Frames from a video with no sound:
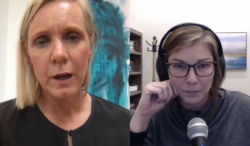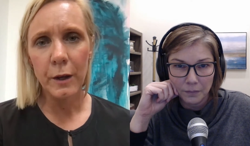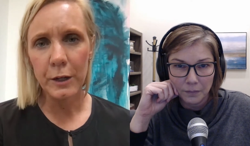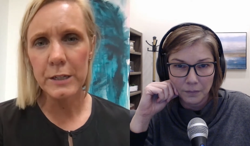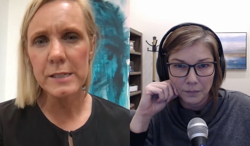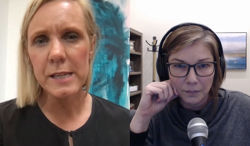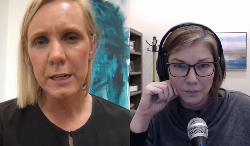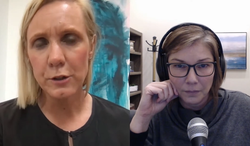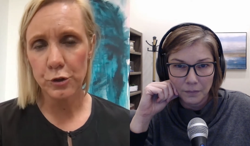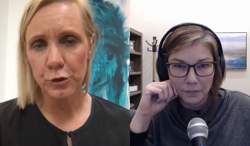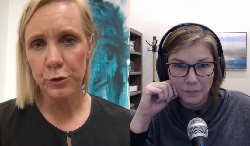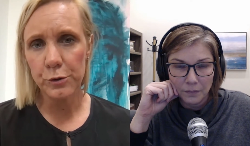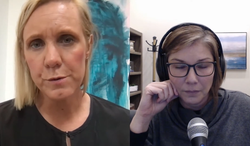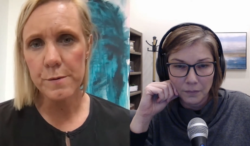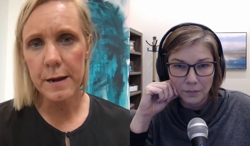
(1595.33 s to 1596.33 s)
Speaker 1: I'm going to say
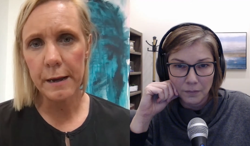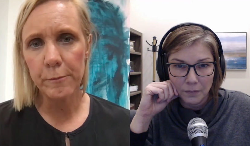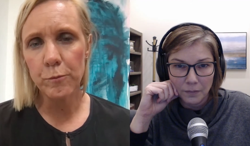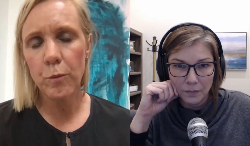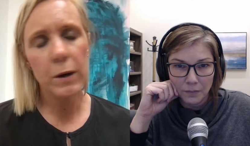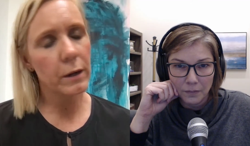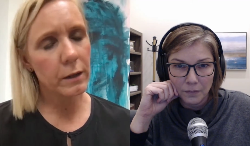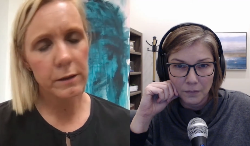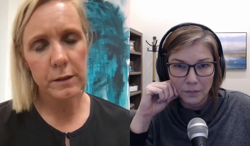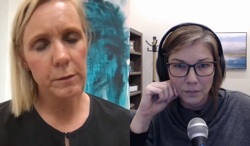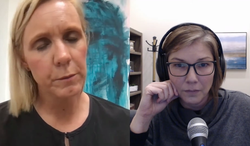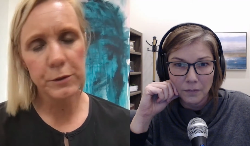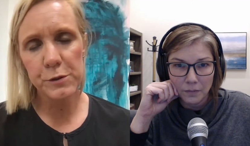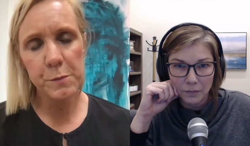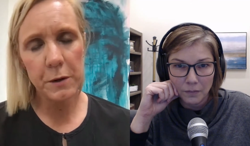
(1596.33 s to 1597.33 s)
two. Um, one I think
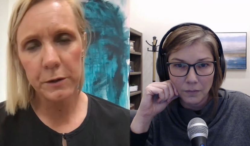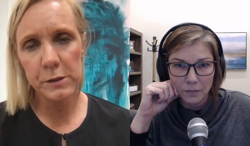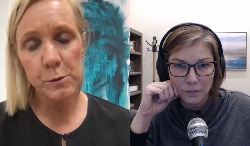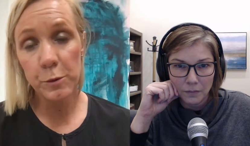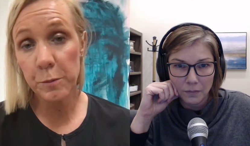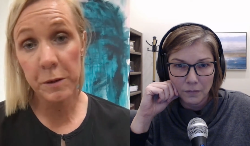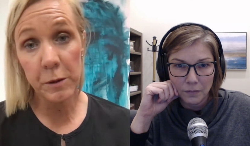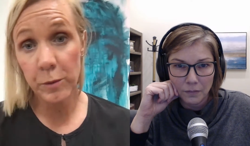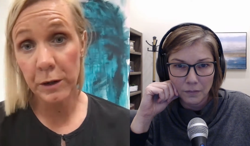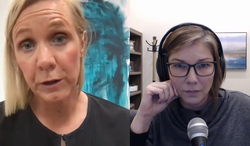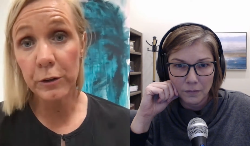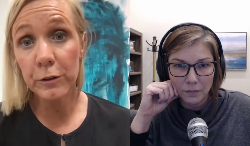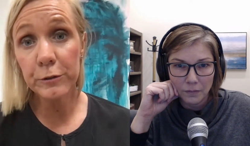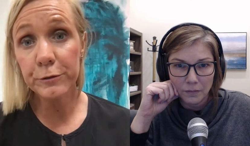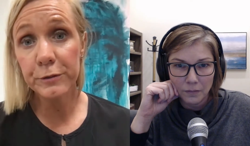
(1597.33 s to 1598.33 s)
most parents would be aware
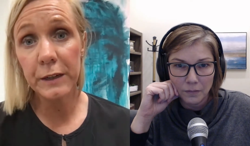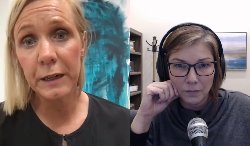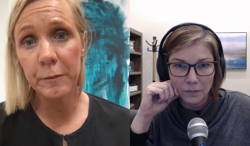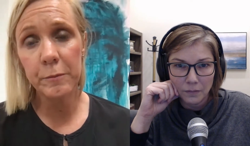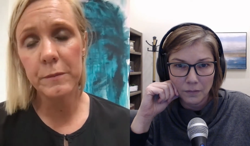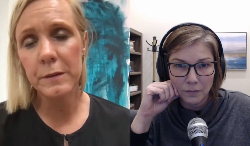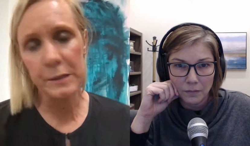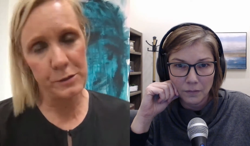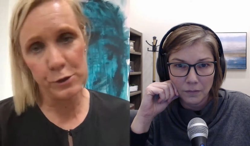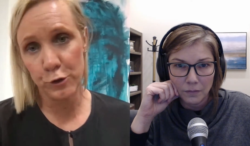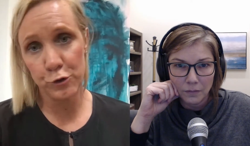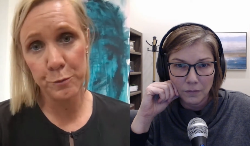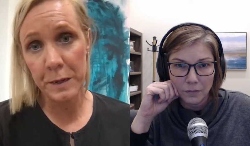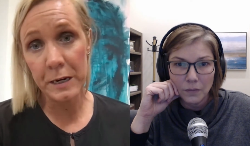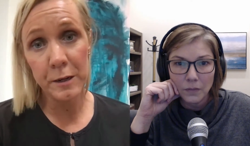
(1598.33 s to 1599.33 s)
of um,
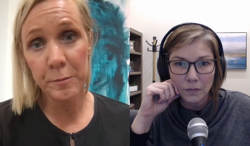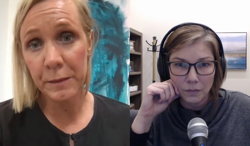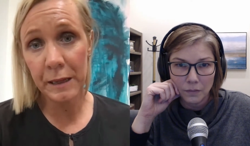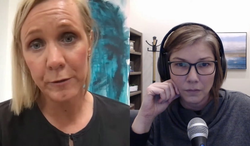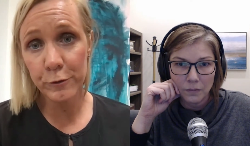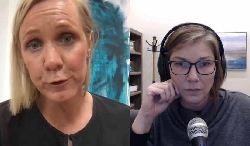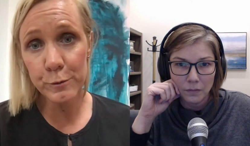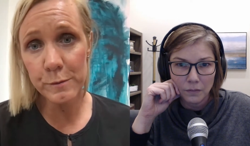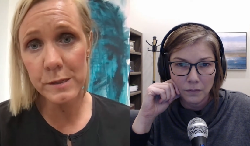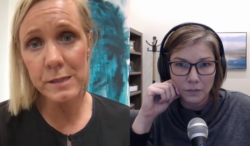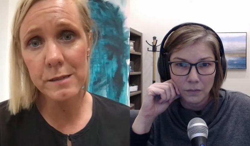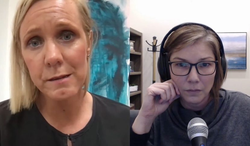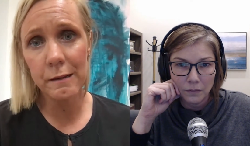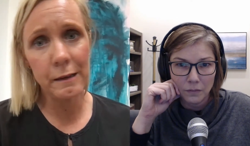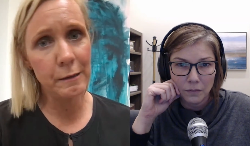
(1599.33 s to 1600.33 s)
social media
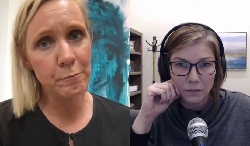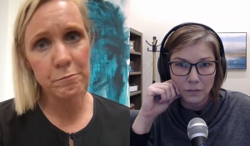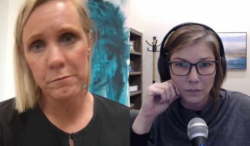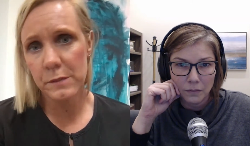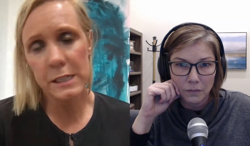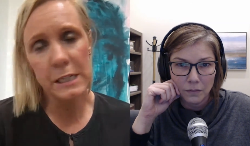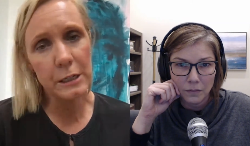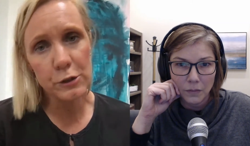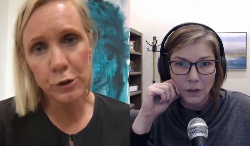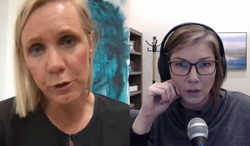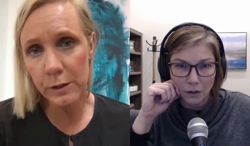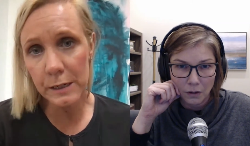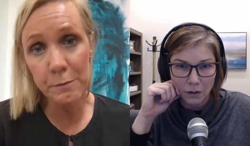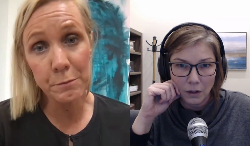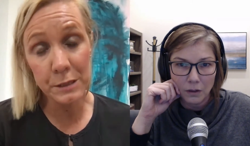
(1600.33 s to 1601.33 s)
platforms, um,
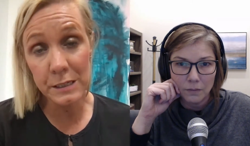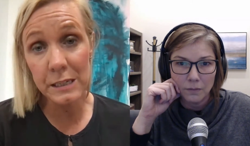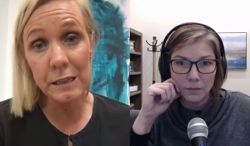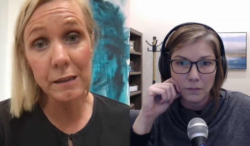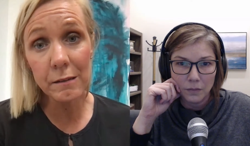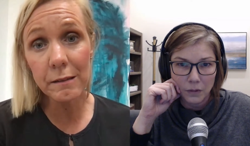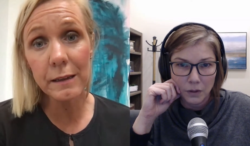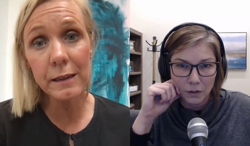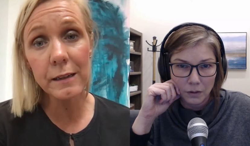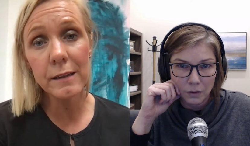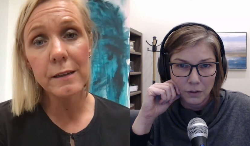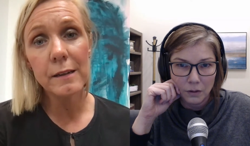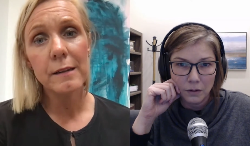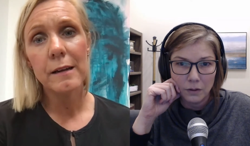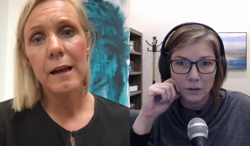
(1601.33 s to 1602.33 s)
TikTok in particular.
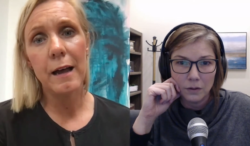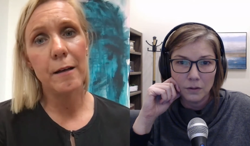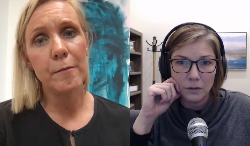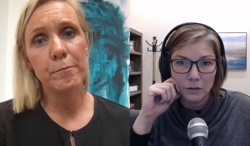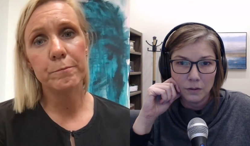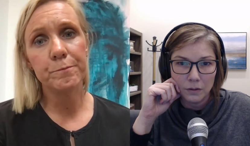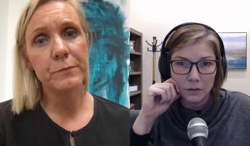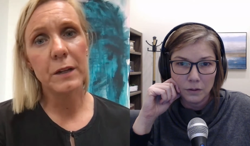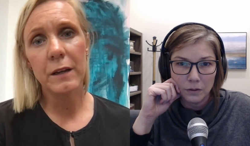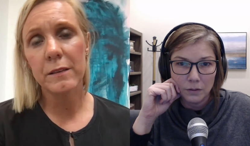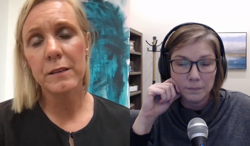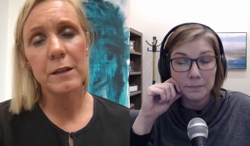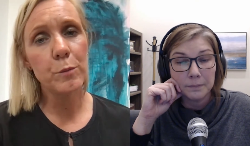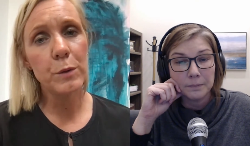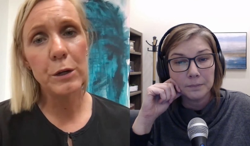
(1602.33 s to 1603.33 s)
Um, I
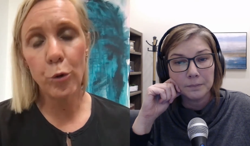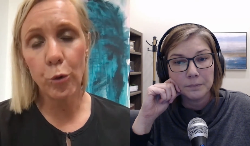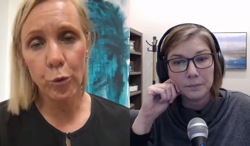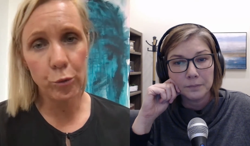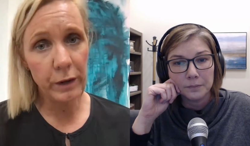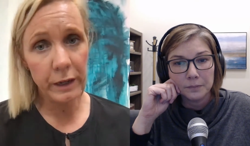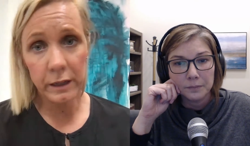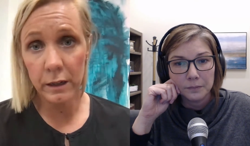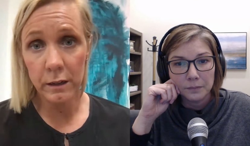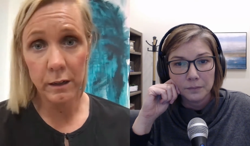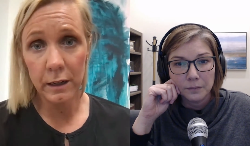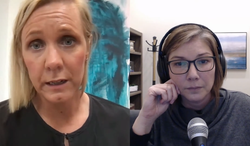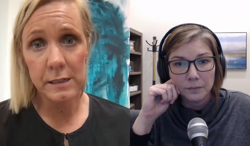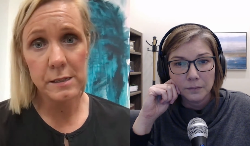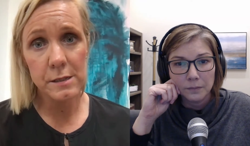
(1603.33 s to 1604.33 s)
think we all
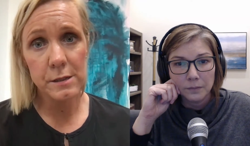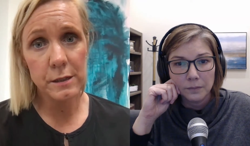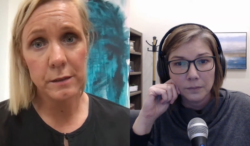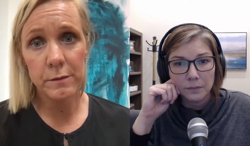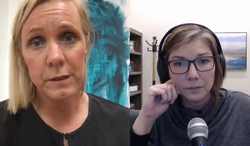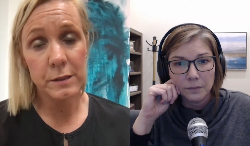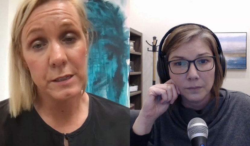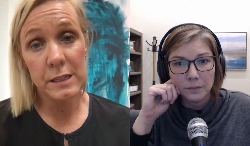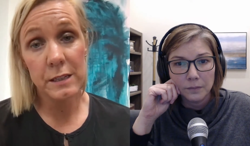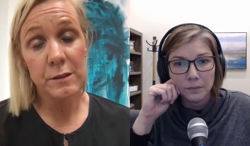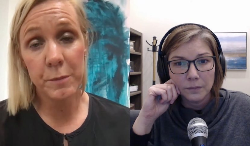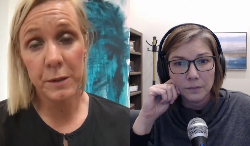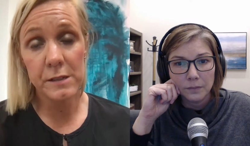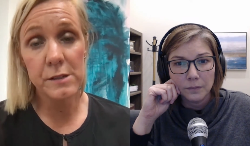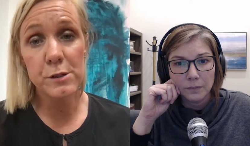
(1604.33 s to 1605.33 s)
recognise that the death
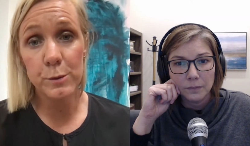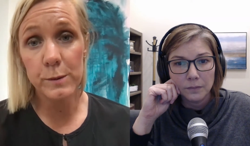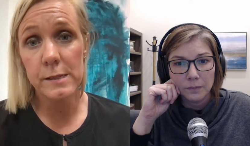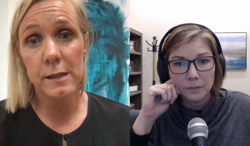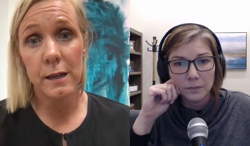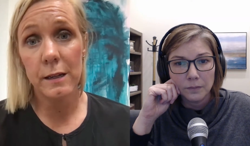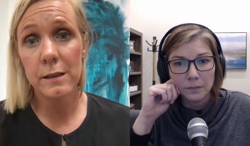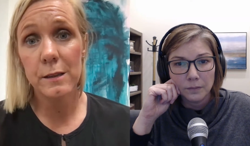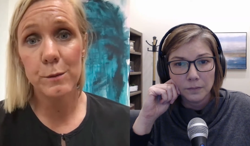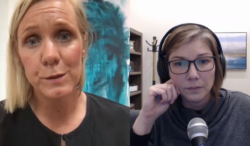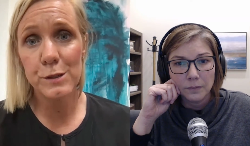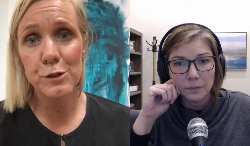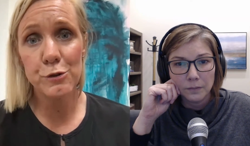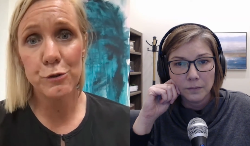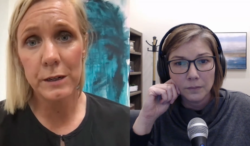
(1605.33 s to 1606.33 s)
by suicide that was
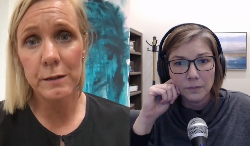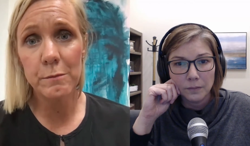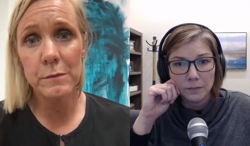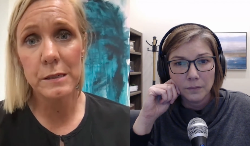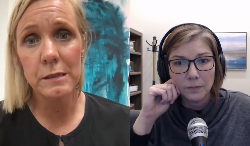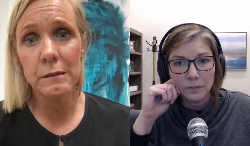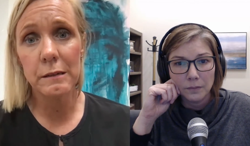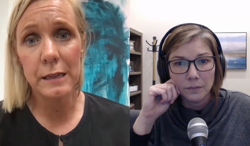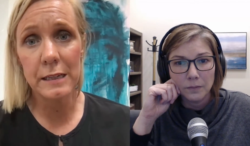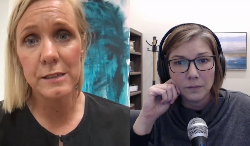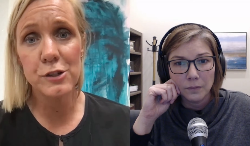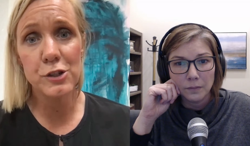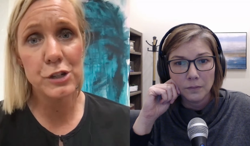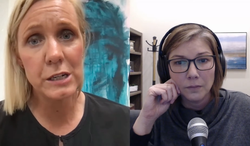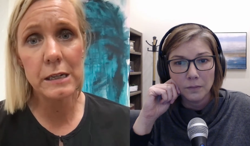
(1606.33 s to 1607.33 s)
streamed
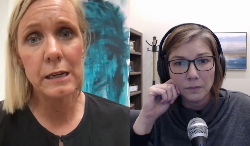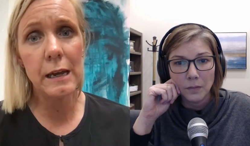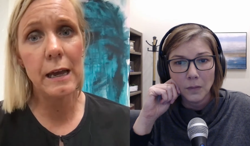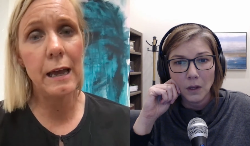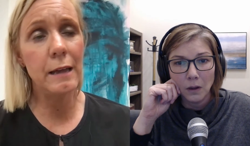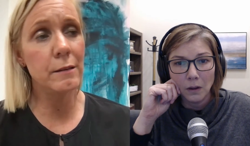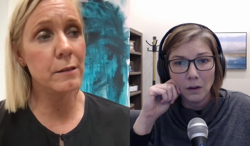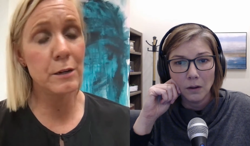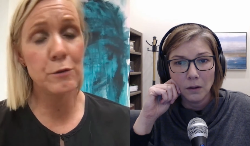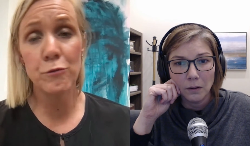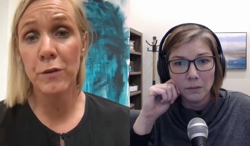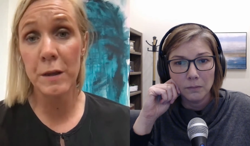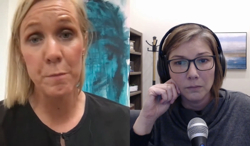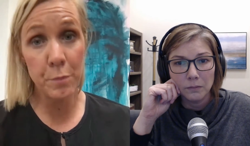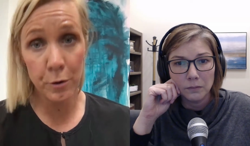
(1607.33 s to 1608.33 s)
last year and then
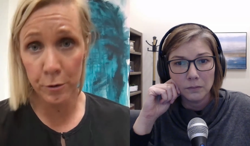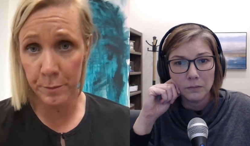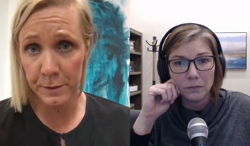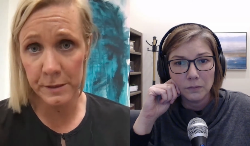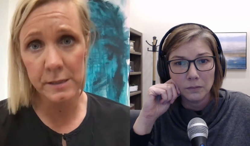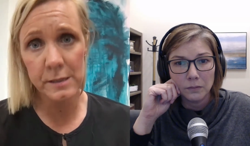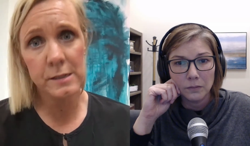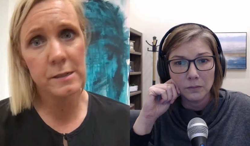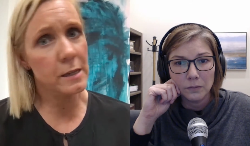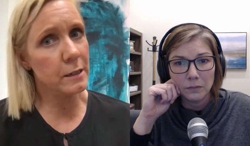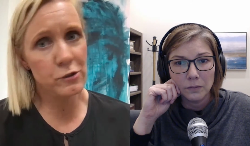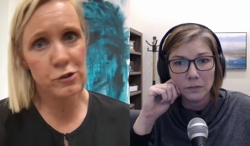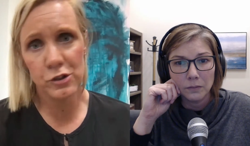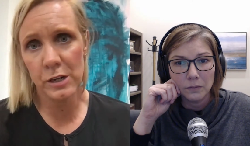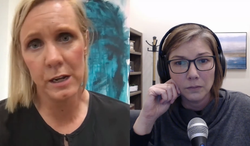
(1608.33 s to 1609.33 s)
repurposed and
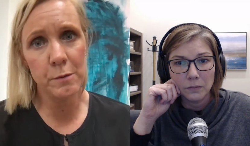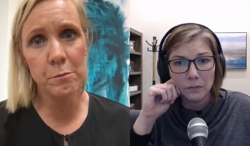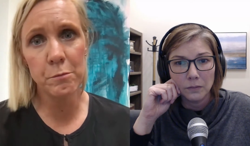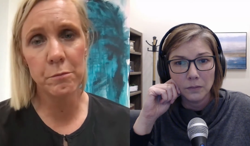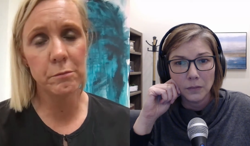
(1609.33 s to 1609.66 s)
shared,